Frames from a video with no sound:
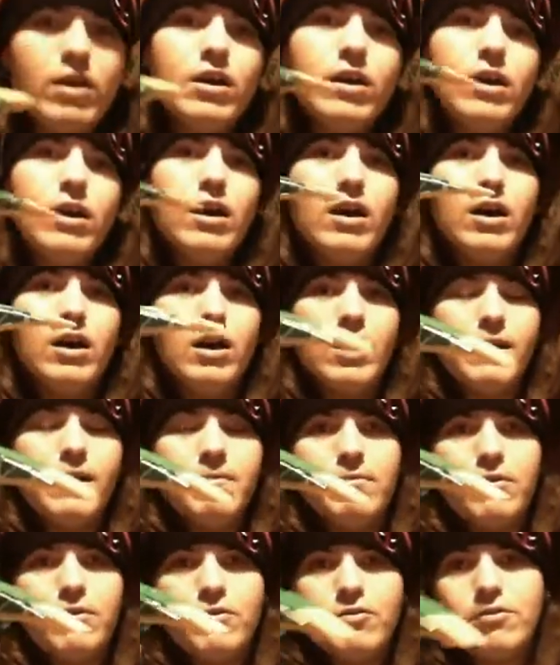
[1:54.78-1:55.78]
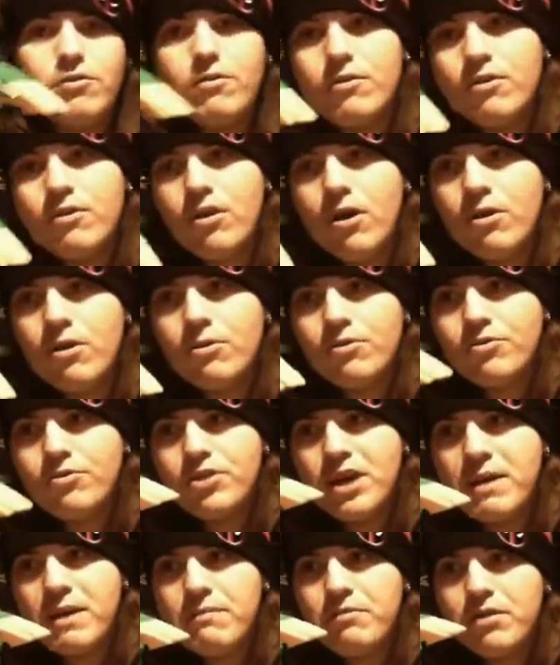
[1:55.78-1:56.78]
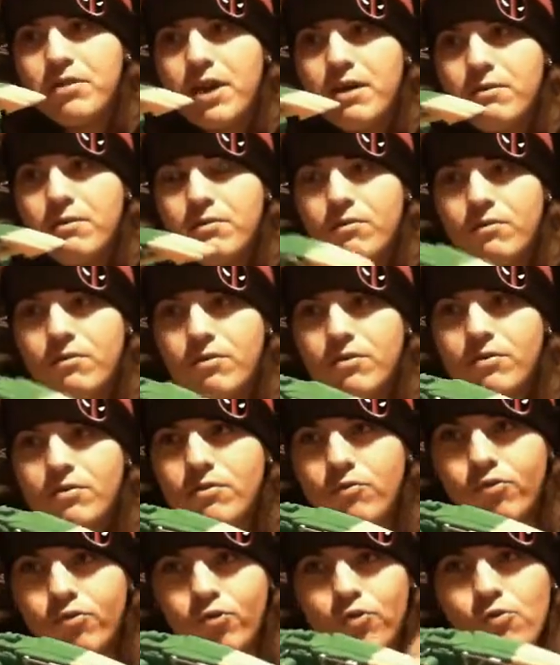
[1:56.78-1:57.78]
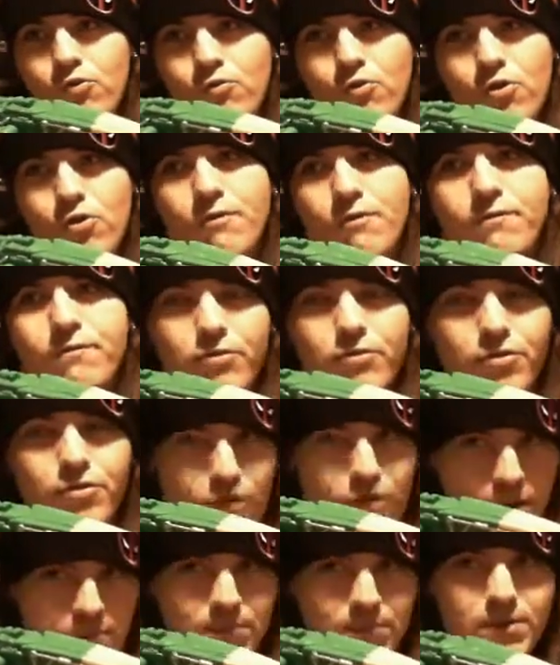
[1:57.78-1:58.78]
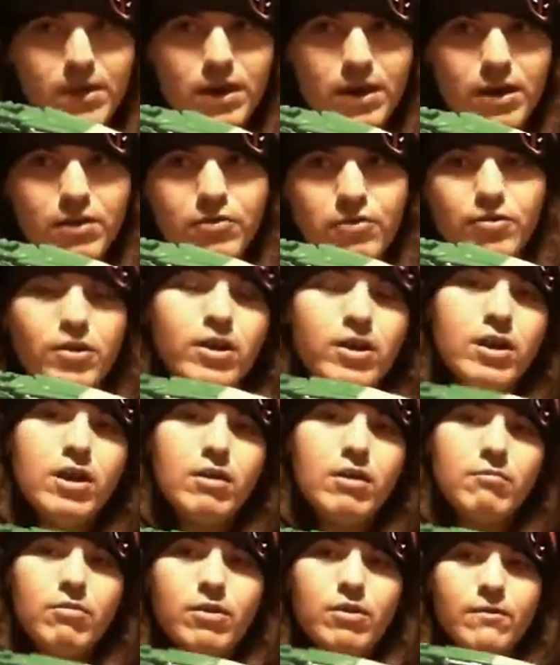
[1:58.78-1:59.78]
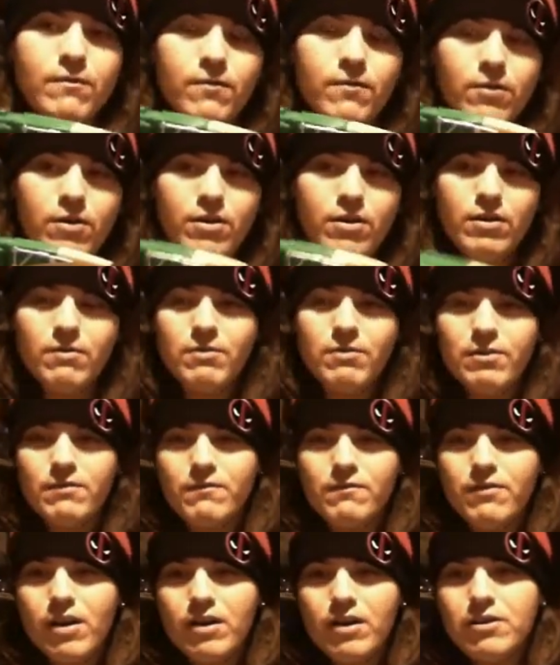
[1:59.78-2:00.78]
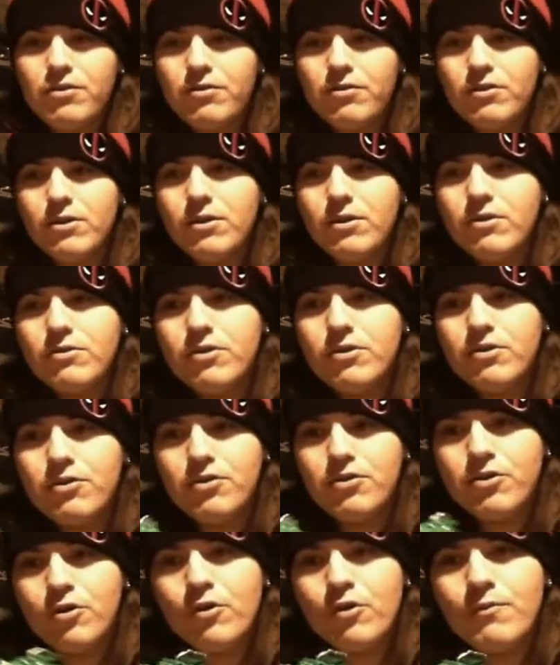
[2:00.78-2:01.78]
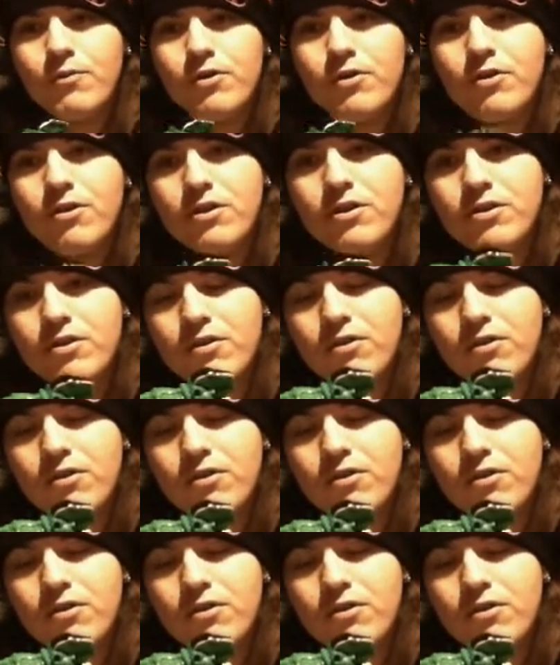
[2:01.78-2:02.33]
There are certain color schemes that do work for some things, but honestly, though, the silver and the